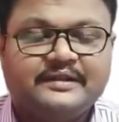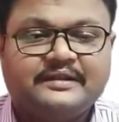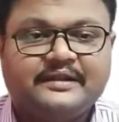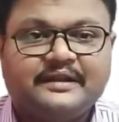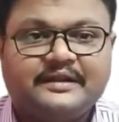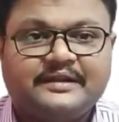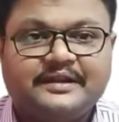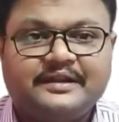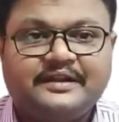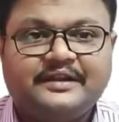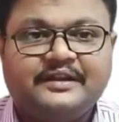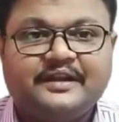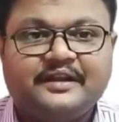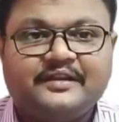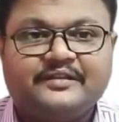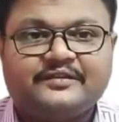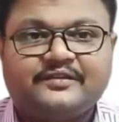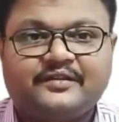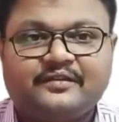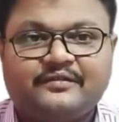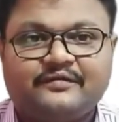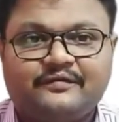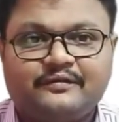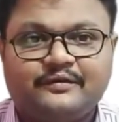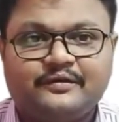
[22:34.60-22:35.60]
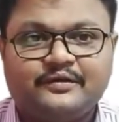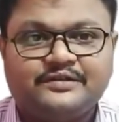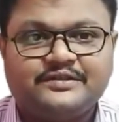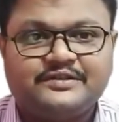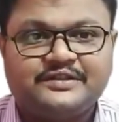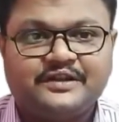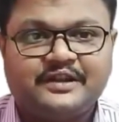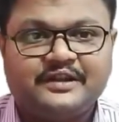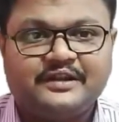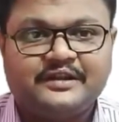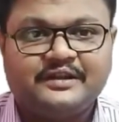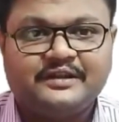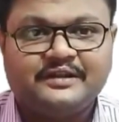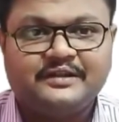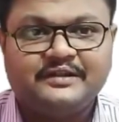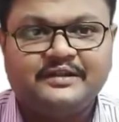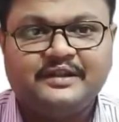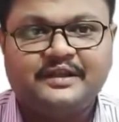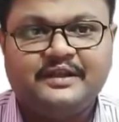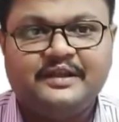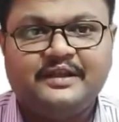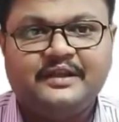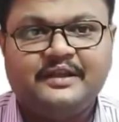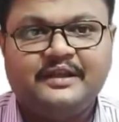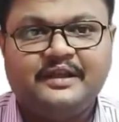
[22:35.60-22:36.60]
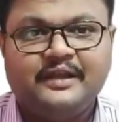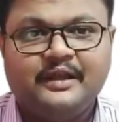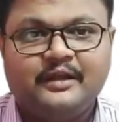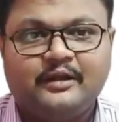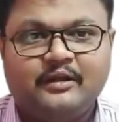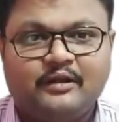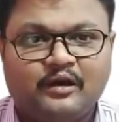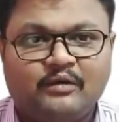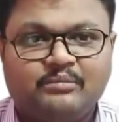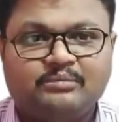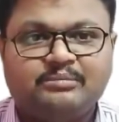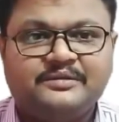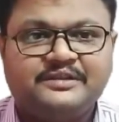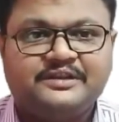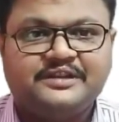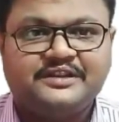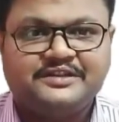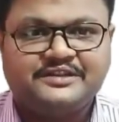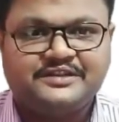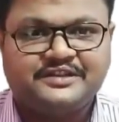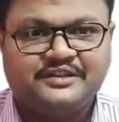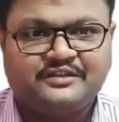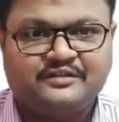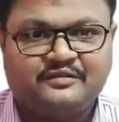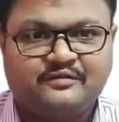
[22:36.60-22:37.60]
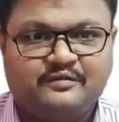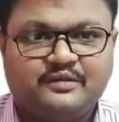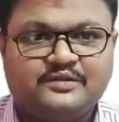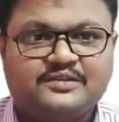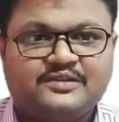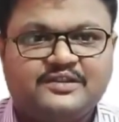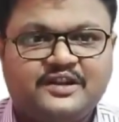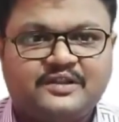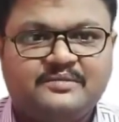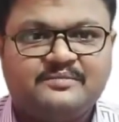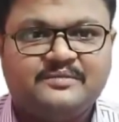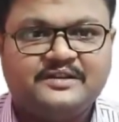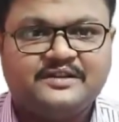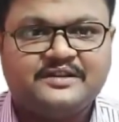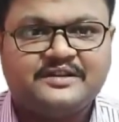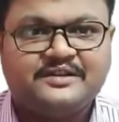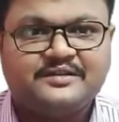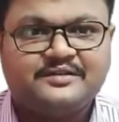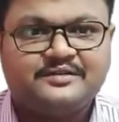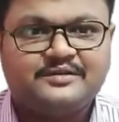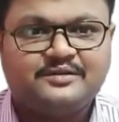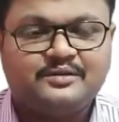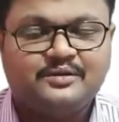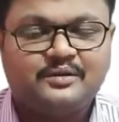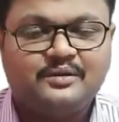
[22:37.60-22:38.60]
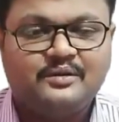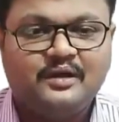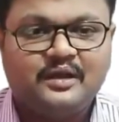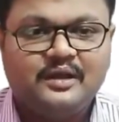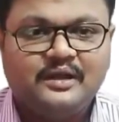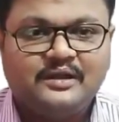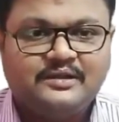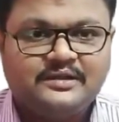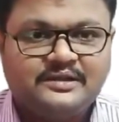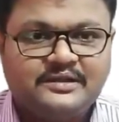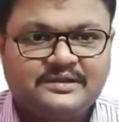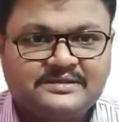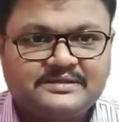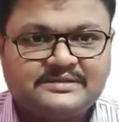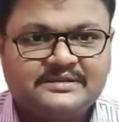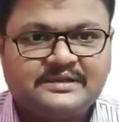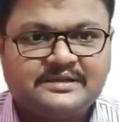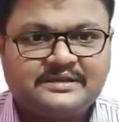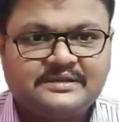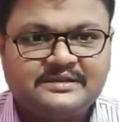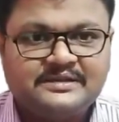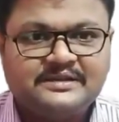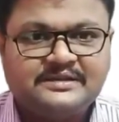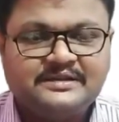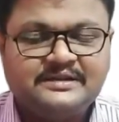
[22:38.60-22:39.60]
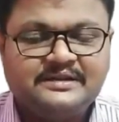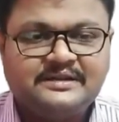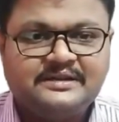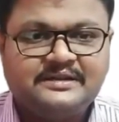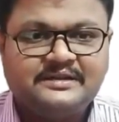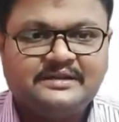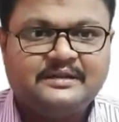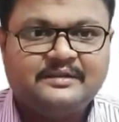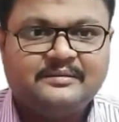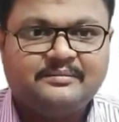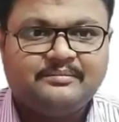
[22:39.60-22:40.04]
that in case of food chain, the computation was limited to the certain